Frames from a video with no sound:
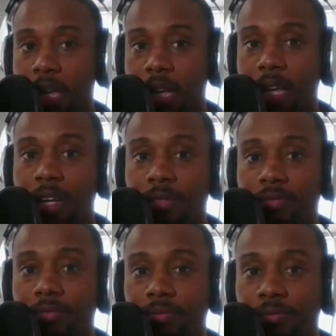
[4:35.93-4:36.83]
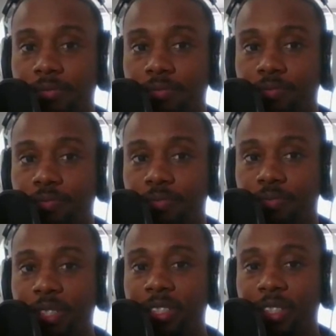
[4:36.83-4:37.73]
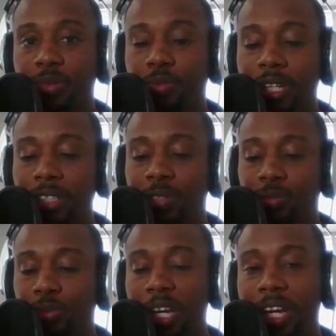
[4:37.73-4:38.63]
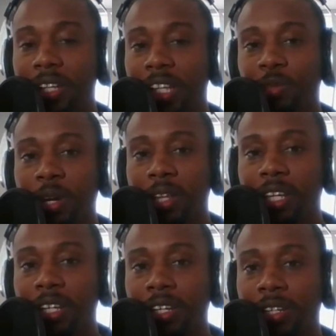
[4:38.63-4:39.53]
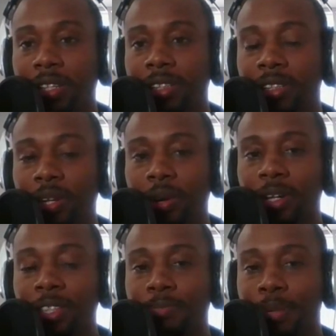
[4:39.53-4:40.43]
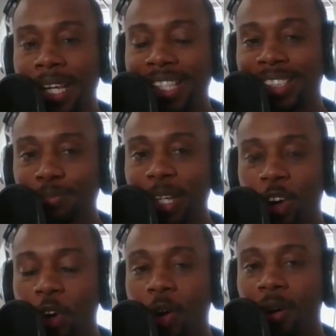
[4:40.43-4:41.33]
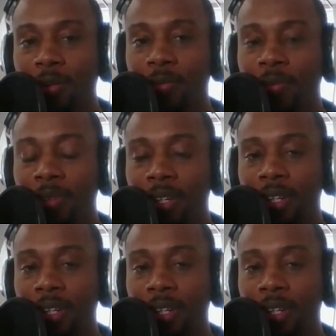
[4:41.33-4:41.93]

And this is what's really, really starting to piss me off